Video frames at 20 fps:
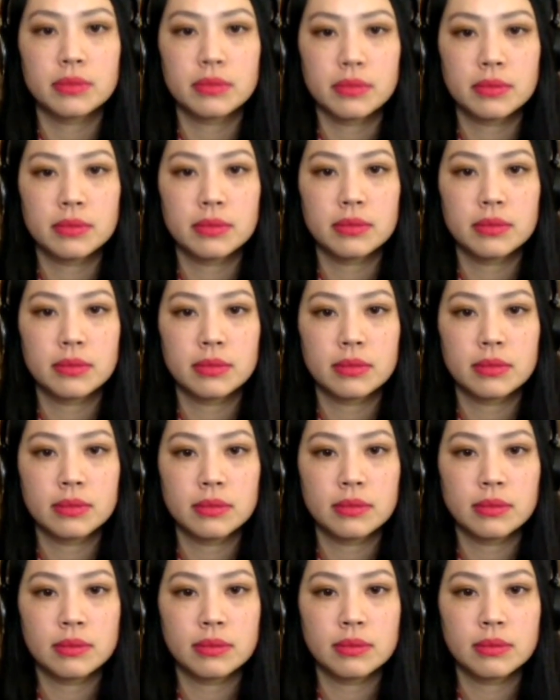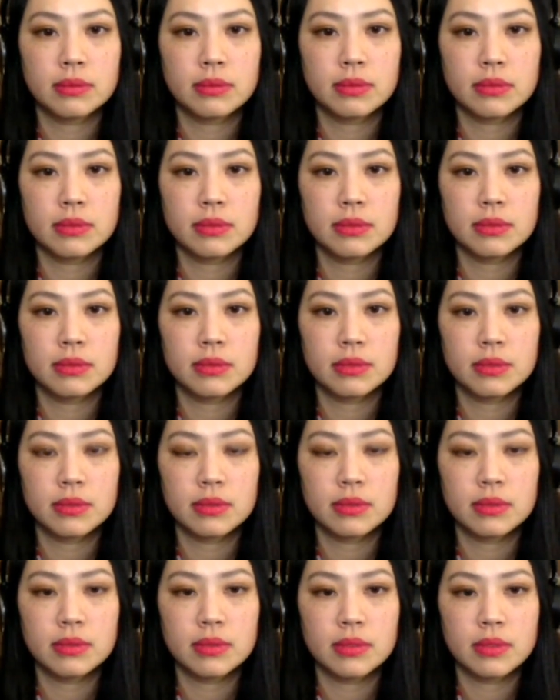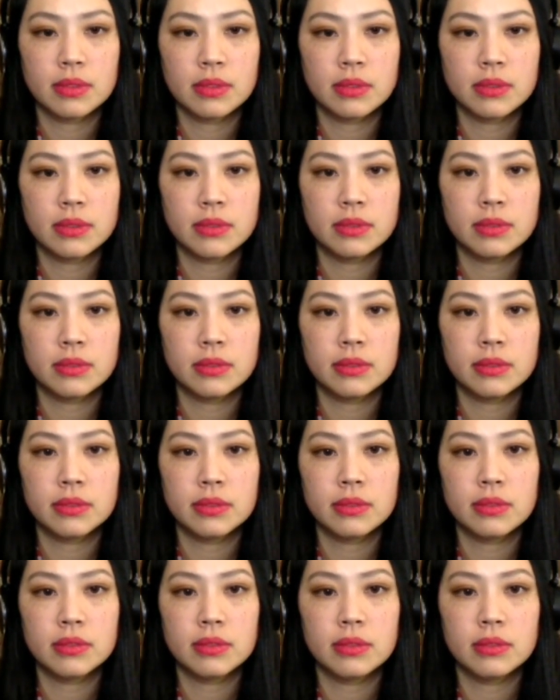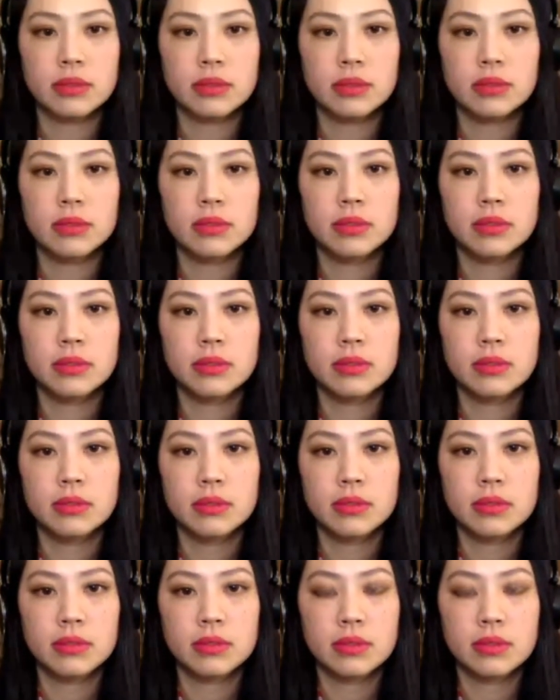(not speaking)